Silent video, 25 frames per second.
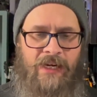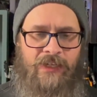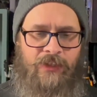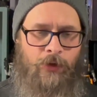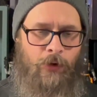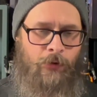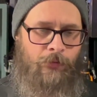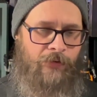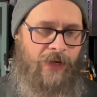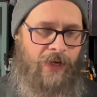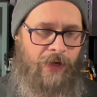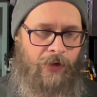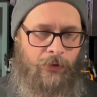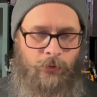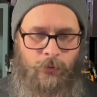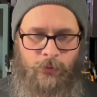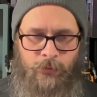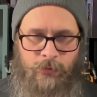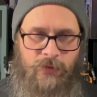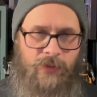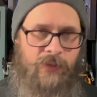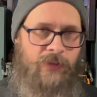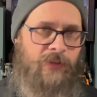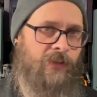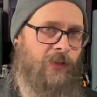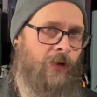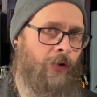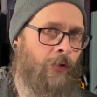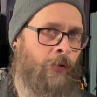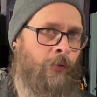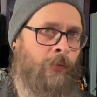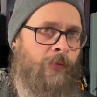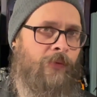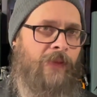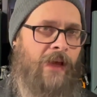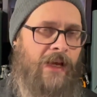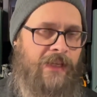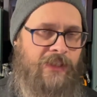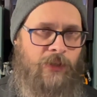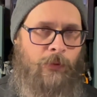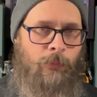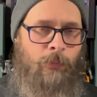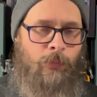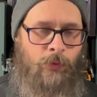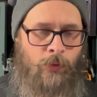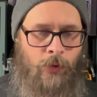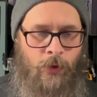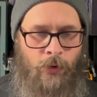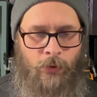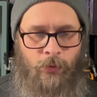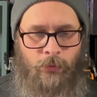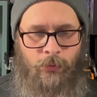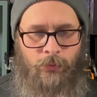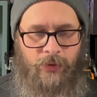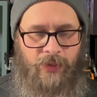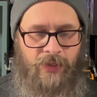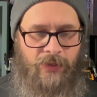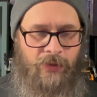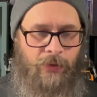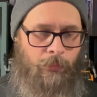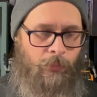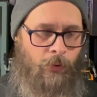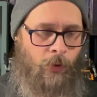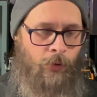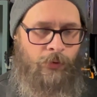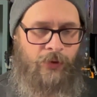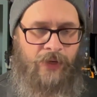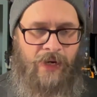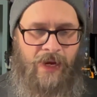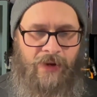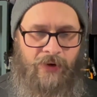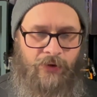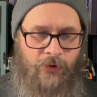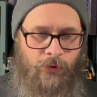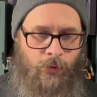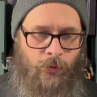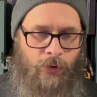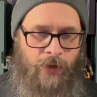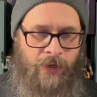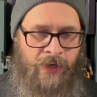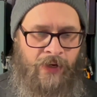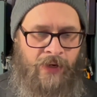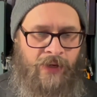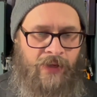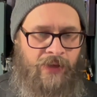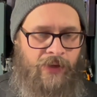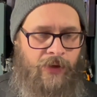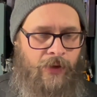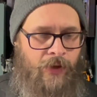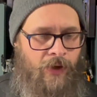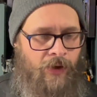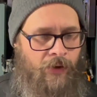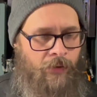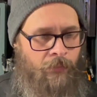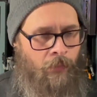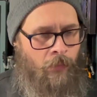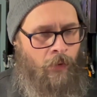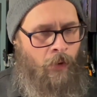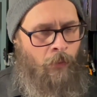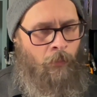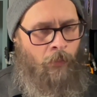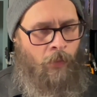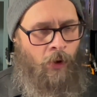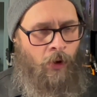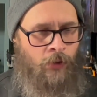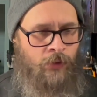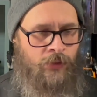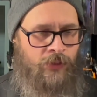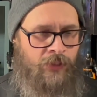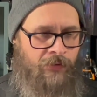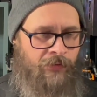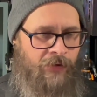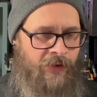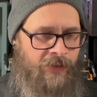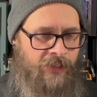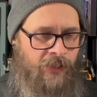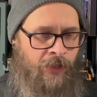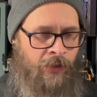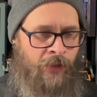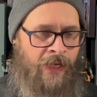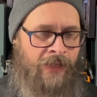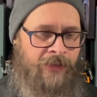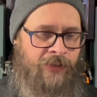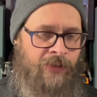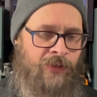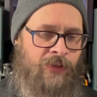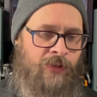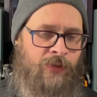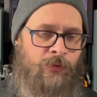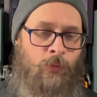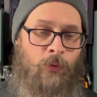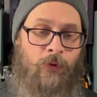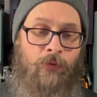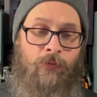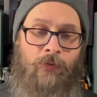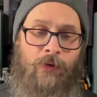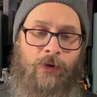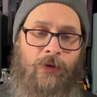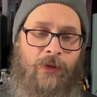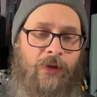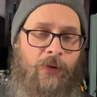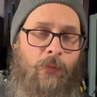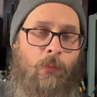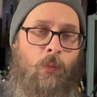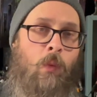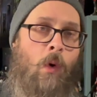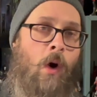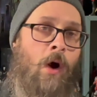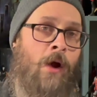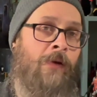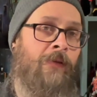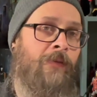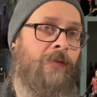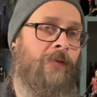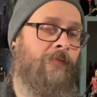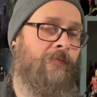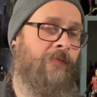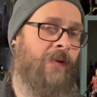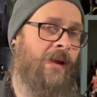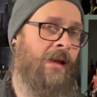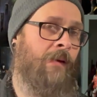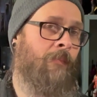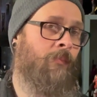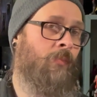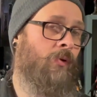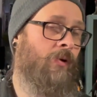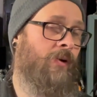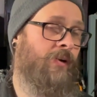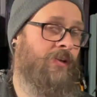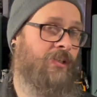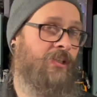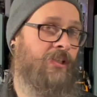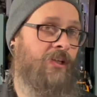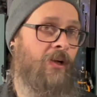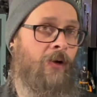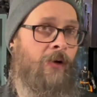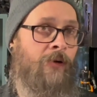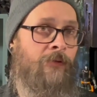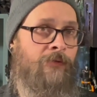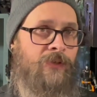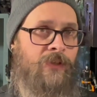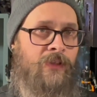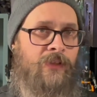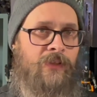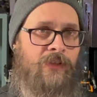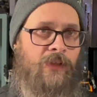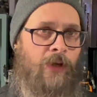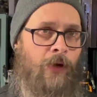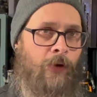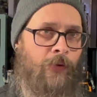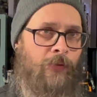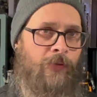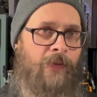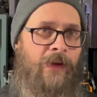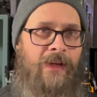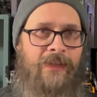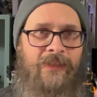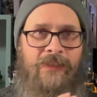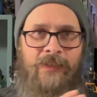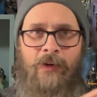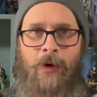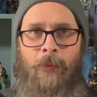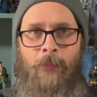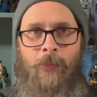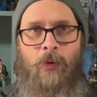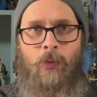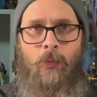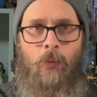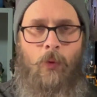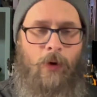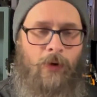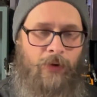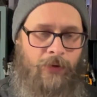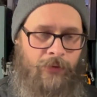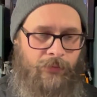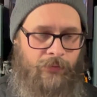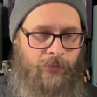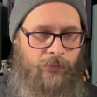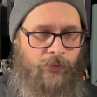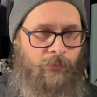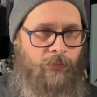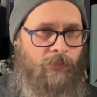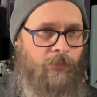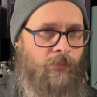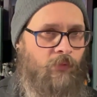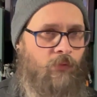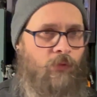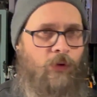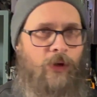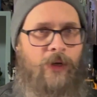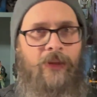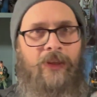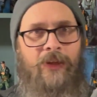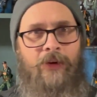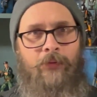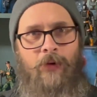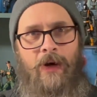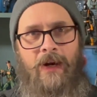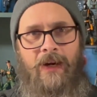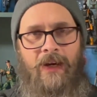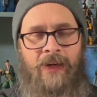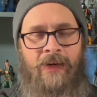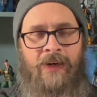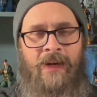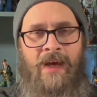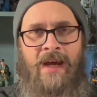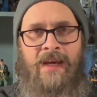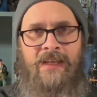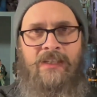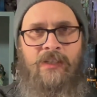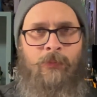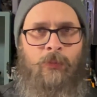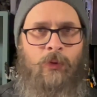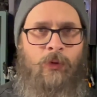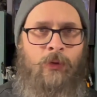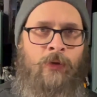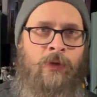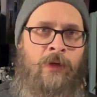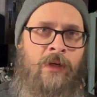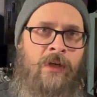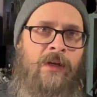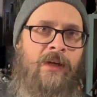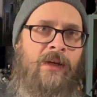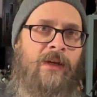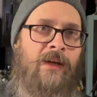Joe vehicles. So that's a pro in the pro category. Most of us collectors would really want the Vamp on our shelves. So that's number 1. Really recognizable.